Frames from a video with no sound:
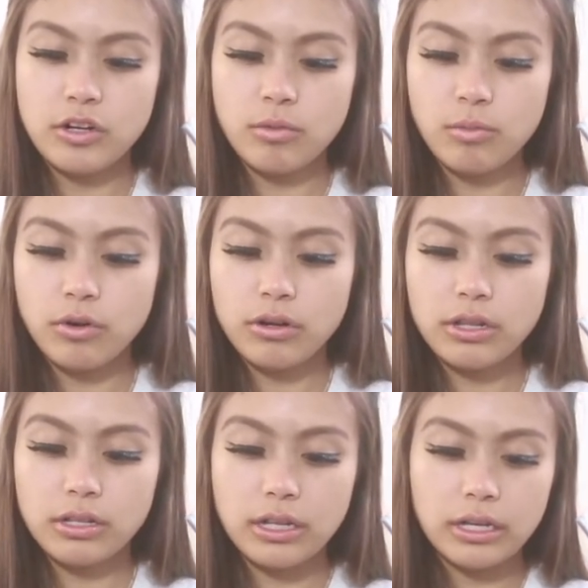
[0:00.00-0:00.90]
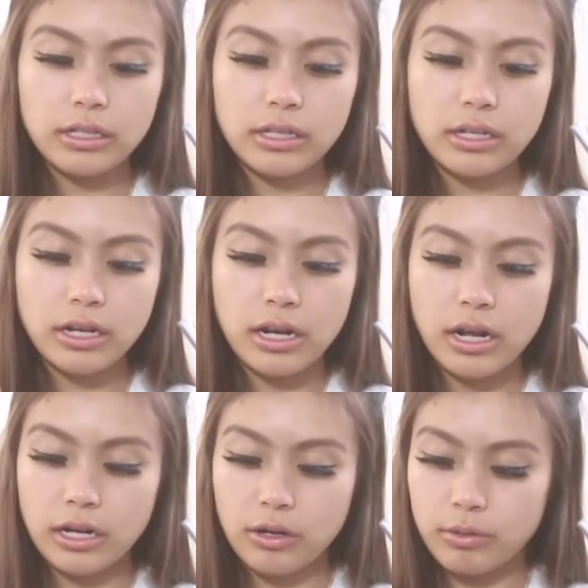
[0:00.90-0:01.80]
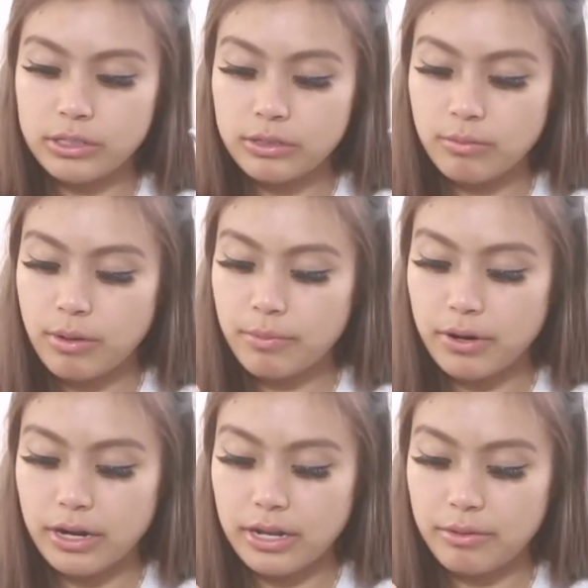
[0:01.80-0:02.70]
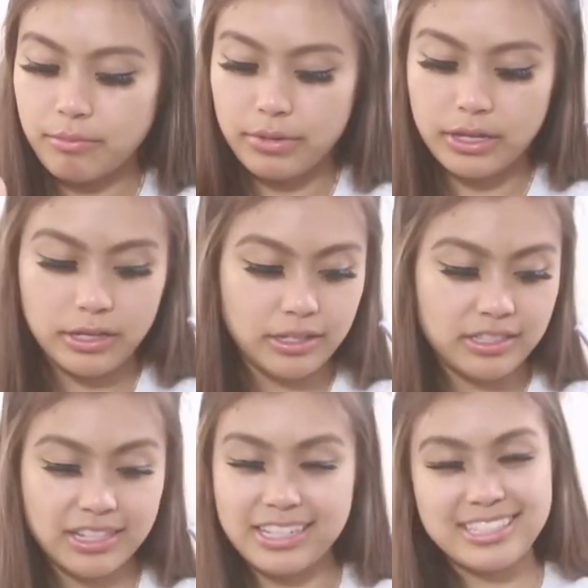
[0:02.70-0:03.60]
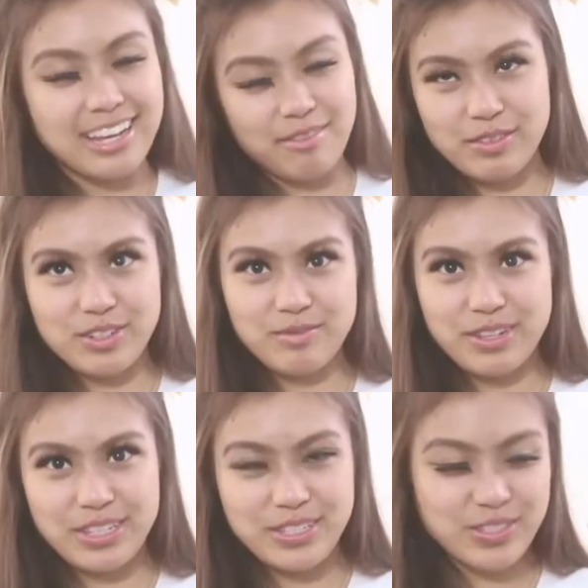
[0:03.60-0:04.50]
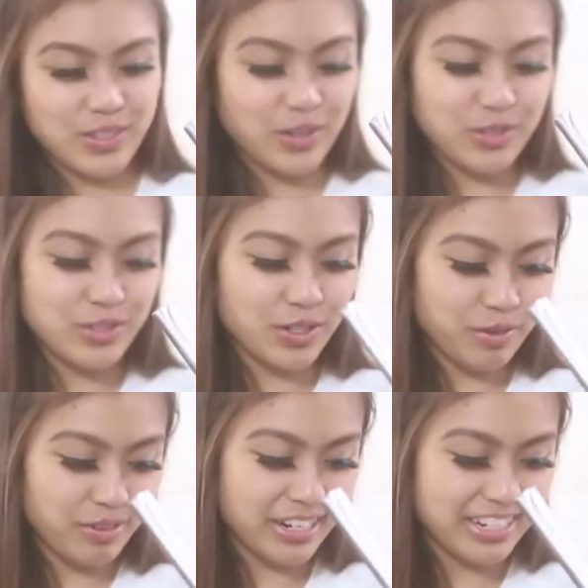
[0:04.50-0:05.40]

you're more than likely not going to remember it, because that's happened to me so many